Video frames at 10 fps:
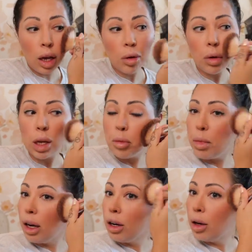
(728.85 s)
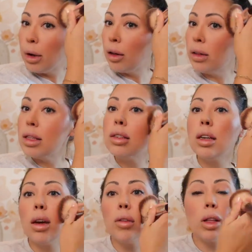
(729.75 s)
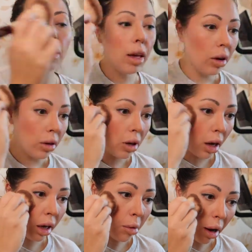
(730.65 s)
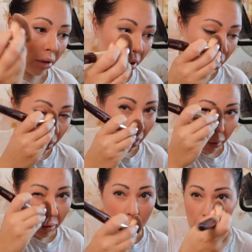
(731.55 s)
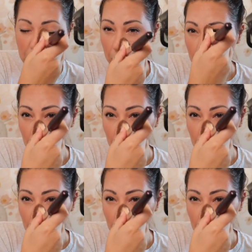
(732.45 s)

I will get better about listing everything or talking about everything that I'm using.